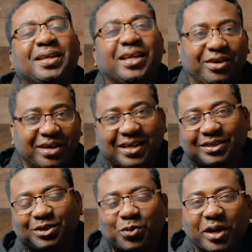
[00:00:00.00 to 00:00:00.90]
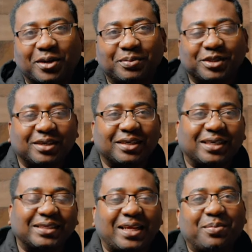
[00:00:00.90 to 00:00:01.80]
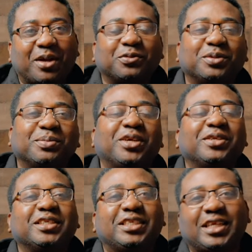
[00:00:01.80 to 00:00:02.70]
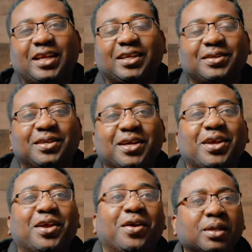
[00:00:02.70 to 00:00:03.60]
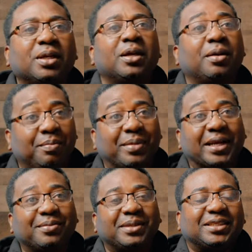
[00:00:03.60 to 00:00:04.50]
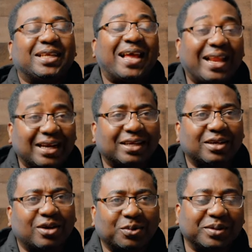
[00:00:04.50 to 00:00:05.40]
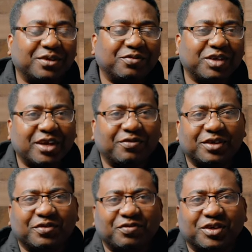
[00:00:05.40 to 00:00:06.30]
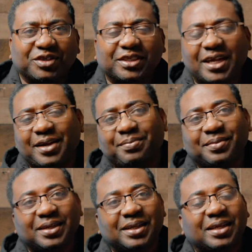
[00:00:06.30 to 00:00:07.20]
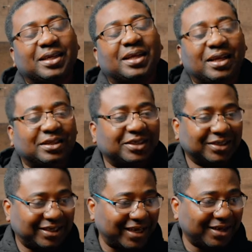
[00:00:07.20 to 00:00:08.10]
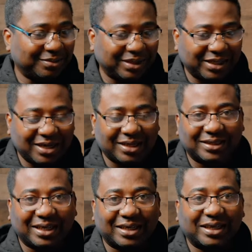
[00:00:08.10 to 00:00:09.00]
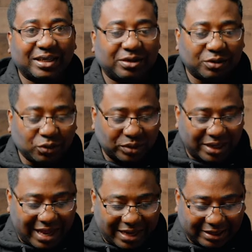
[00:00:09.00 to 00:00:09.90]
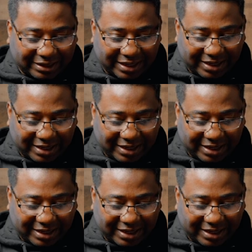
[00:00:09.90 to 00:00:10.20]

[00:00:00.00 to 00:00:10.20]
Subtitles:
Hello guys, welcome to another time out with me on the channel. My name is Alec Godwin, if you're here for the first time. And today we are taking a look at